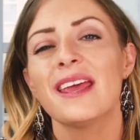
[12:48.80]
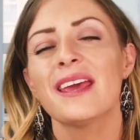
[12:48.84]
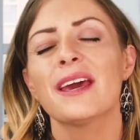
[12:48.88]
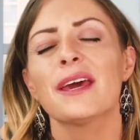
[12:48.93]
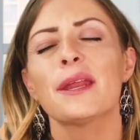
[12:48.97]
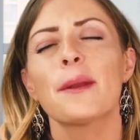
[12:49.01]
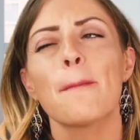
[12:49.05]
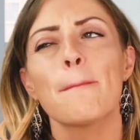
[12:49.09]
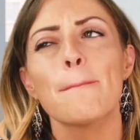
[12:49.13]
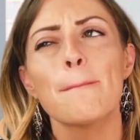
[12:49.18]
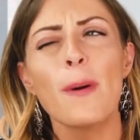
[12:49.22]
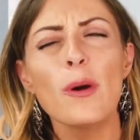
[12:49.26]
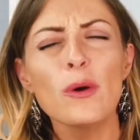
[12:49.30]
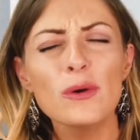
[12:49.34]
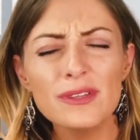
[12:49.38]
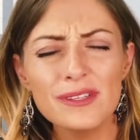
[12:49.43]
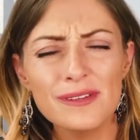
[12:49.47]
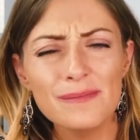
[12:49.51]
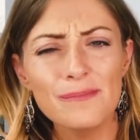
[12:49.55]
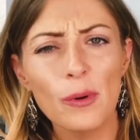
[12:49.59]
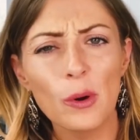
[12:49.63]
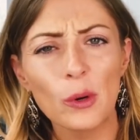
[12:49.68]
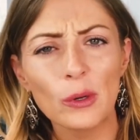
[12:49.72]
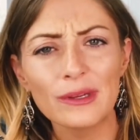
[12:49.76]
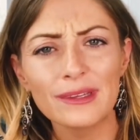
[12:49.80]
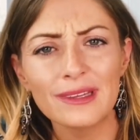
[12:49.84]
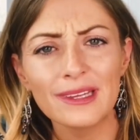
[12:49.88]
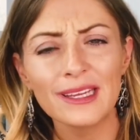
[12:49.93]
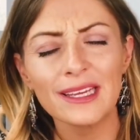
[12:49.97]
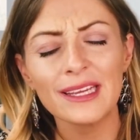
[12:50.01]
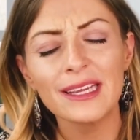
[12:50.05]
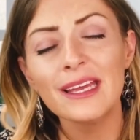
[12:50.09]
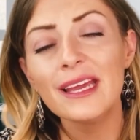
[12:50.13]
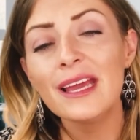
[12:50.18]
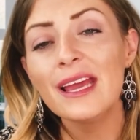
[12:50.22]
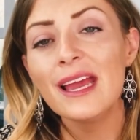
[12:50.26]
and most
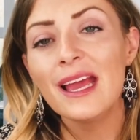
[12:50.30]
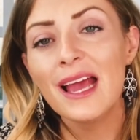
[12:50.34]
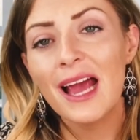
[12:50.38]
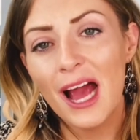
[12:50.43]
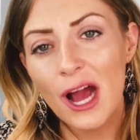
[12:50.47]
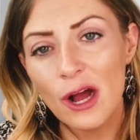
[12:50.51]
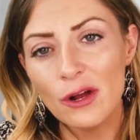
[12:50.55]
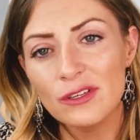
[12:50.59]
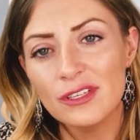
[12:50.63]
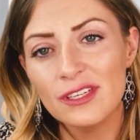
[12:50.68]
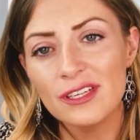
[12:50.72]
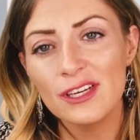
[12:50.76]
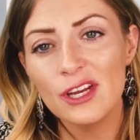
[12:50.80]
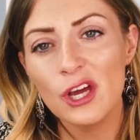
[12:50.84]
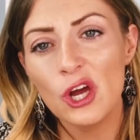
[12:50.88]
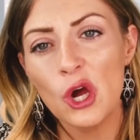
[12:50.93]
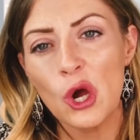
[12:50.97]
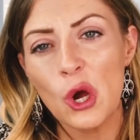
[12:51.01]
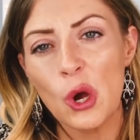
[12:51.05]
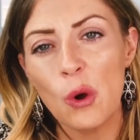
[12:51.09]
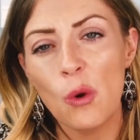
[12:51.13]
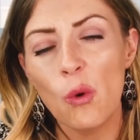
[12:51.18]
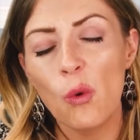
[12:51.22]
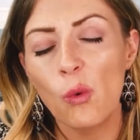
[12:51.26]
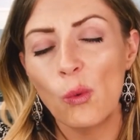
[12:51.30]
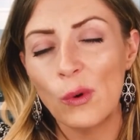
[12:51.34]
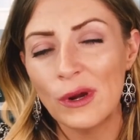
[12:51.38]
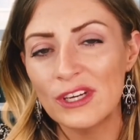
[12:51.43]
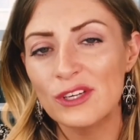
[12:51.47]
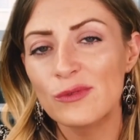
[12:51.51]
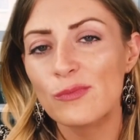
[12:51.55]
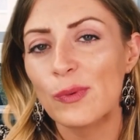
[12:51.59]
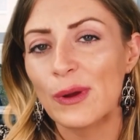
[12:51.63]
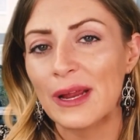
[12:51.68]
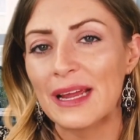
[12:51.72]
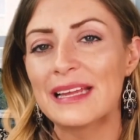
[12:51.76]
importantly, how to know
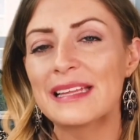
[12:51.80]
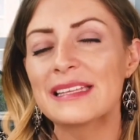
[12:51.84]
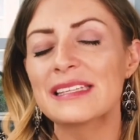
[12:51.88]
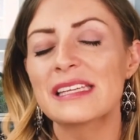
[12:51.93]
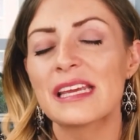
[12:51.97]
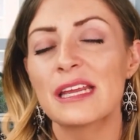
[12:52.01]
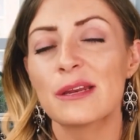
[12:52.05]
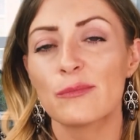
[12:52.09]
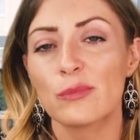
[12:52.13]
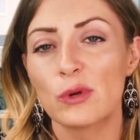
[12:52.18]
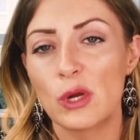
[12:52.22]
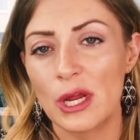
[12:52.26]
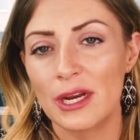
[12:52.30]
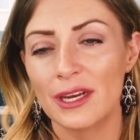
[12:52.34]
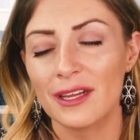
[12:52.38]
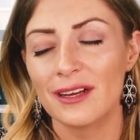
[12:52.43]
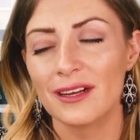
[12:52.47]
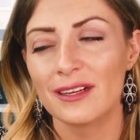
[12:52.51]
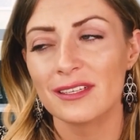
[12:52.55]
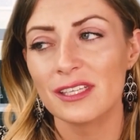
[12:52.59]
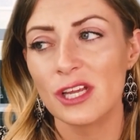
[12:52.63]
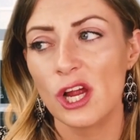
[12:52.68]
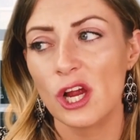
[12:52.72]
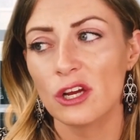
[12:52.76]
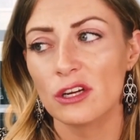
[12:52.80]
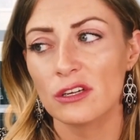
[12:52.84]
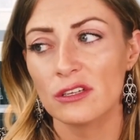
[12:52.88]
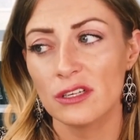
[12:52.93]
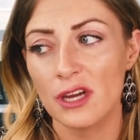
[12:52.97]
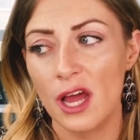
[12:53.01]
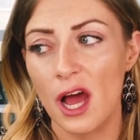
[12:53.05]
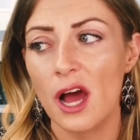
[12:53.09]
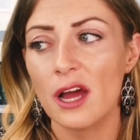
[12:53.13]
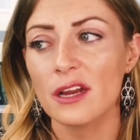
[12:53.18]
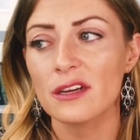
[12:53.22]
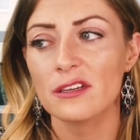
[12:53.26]
which brands and products are
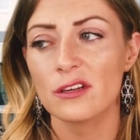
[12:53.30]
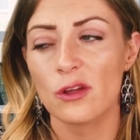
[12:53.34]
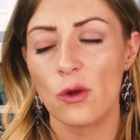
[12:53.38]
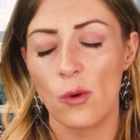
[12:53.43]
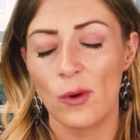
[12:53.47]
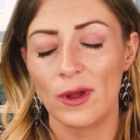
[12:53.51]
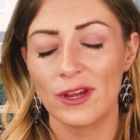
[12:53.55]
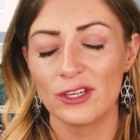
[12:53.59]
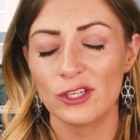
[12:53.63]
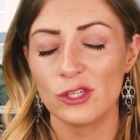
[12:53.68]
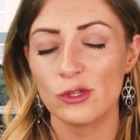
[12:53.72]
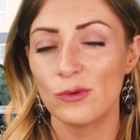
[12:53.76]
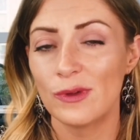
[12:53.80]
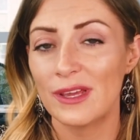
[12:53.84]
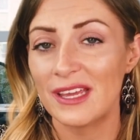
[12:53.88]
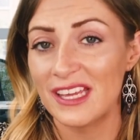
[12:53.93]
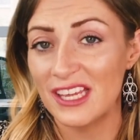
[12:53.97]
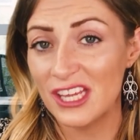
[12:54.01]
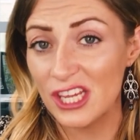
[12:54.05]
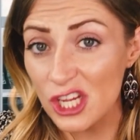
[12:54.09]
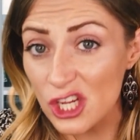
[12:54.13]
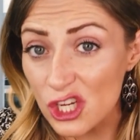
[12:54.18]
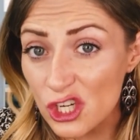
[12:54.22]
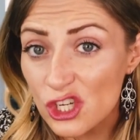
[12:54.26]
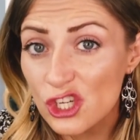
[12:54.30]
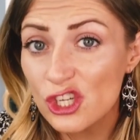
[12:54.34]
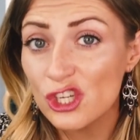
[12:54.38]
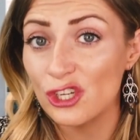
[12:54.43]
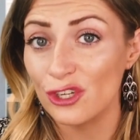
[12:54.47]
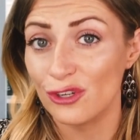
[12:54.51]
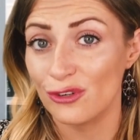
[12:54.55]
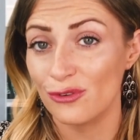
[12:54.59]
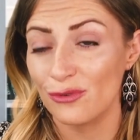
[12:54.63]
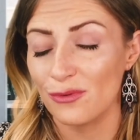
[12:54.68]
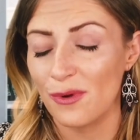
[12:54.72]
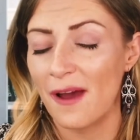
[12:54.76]
not going to
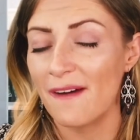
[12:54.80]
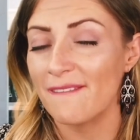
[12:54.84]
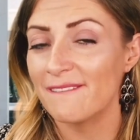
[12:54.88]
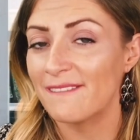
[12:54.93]
issue